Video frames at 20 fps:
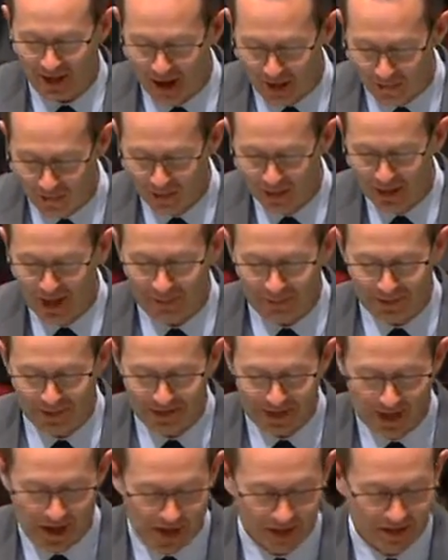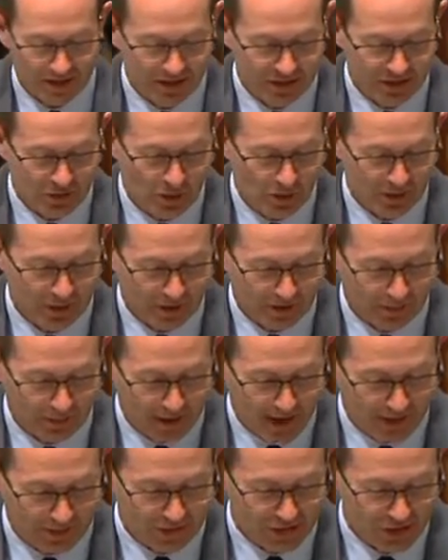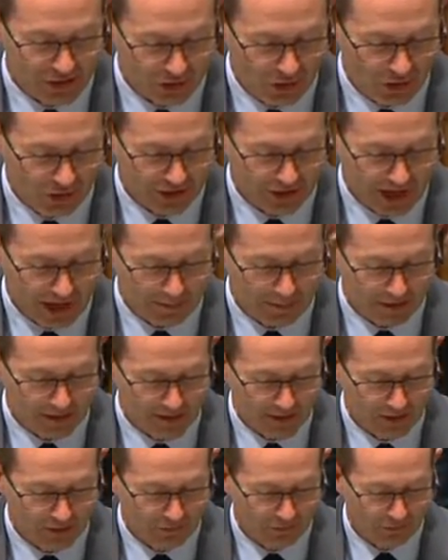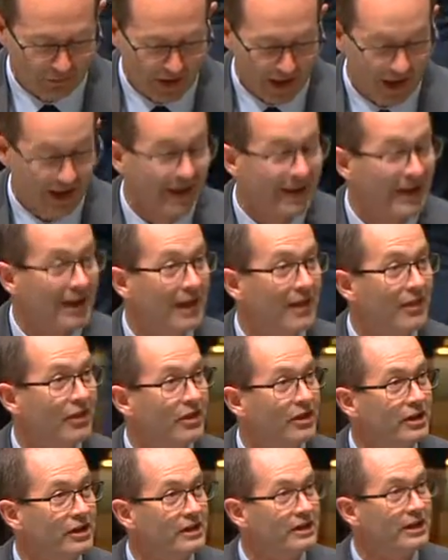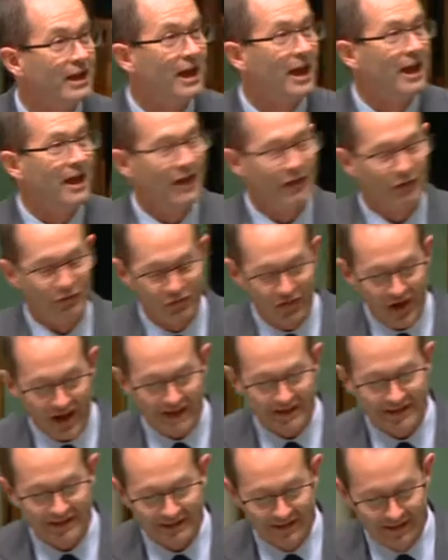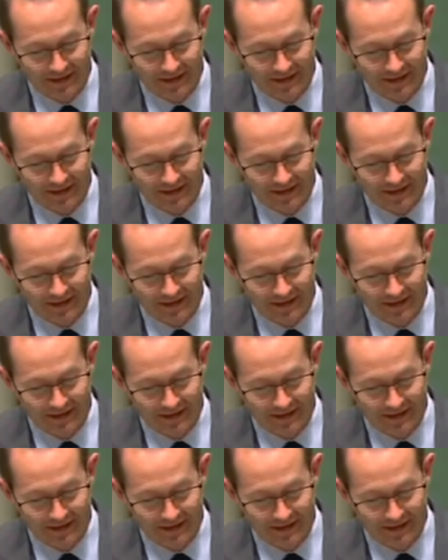I will not be silenced talking about the shortcomings of the vet